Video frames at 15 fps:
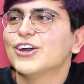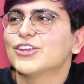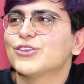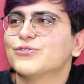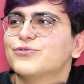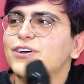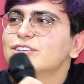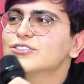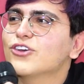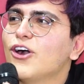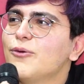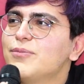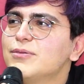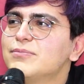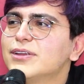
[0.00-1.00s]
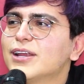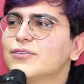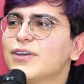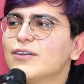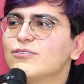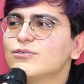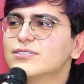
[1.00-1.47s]
The first compliment I've
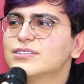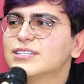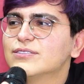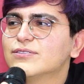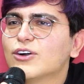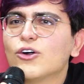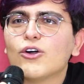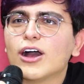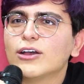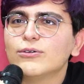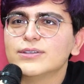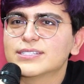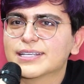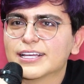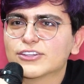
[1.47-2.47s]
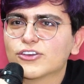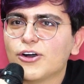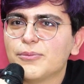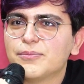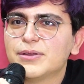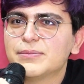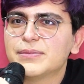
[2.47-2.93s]
ever received, I always get
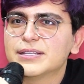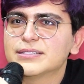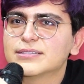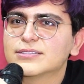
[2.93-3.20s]
compliments,